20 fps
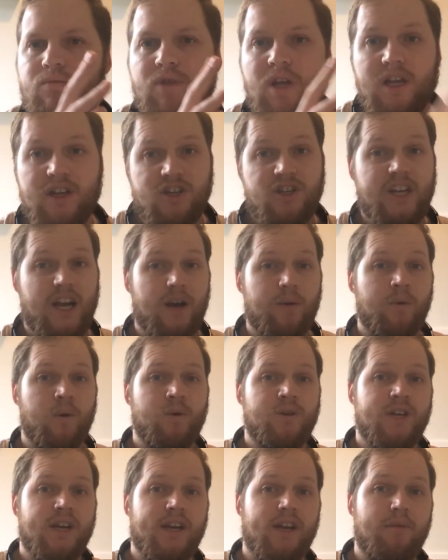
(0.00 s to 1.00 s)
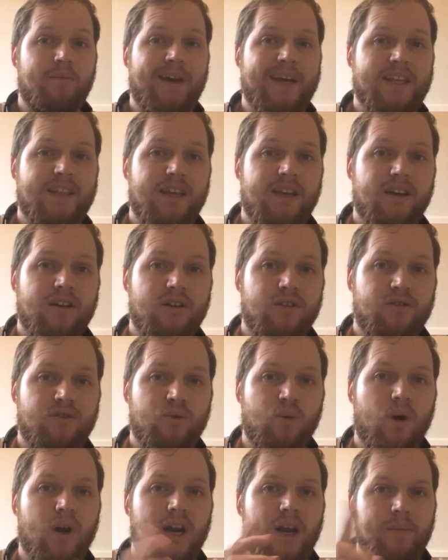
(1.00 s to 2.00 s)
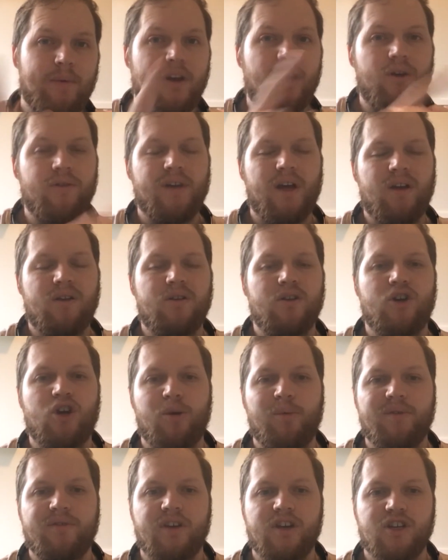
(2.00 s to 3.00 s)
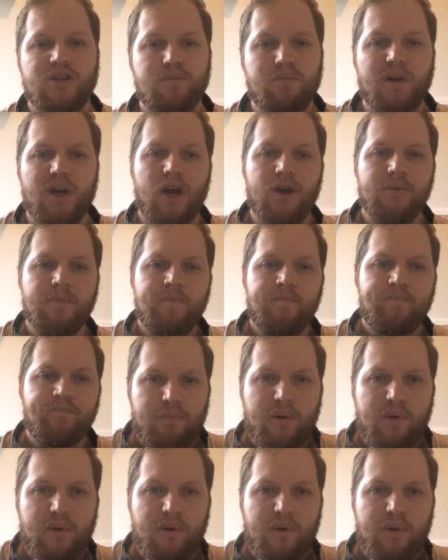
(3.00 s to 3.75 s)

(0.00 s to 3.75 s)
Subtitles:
Is Jack Wilshere going to make the England squad? Let me know down in the comment section below.